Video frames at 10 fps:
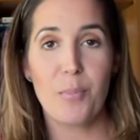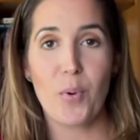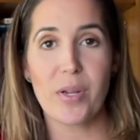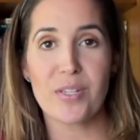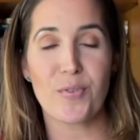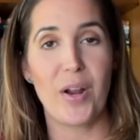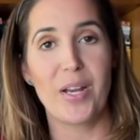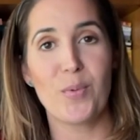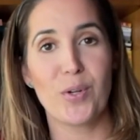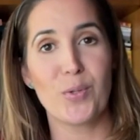points for
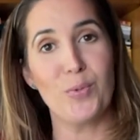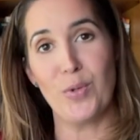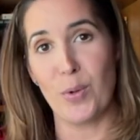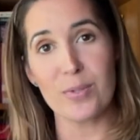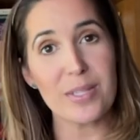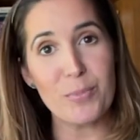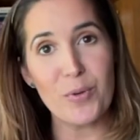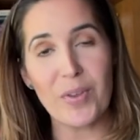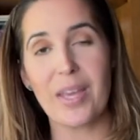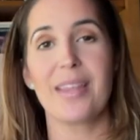anyone who knows the
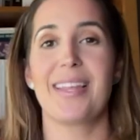movie